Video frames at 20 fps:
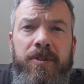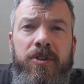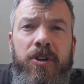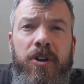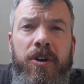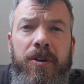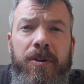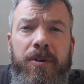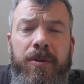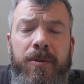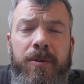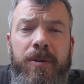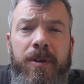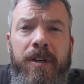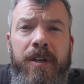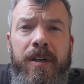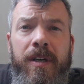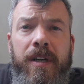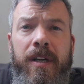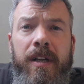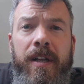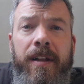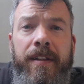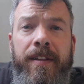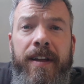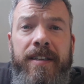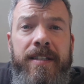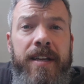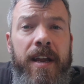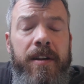So
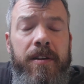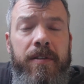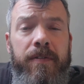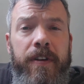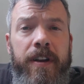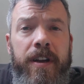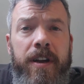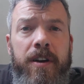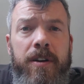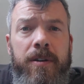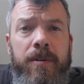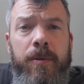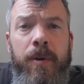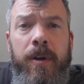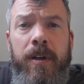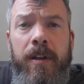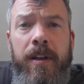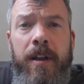that's the end of the video.